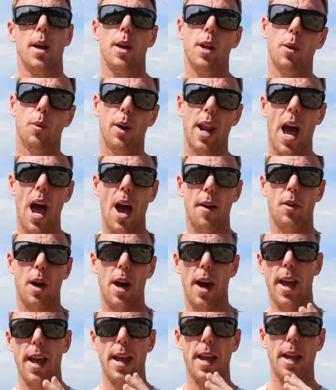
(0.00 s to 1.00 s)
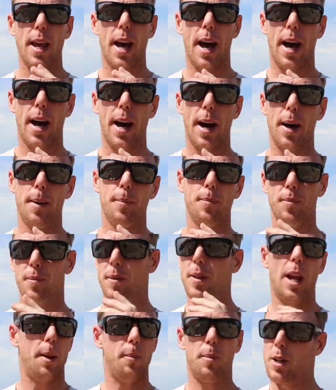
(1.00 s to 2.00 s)
You want to have a,
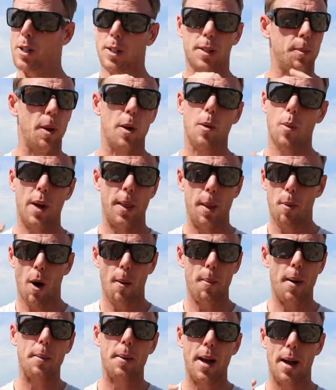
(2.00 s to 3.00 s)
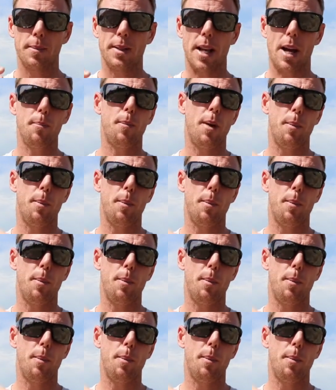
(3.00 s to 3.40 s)
because when the pop-up comes up,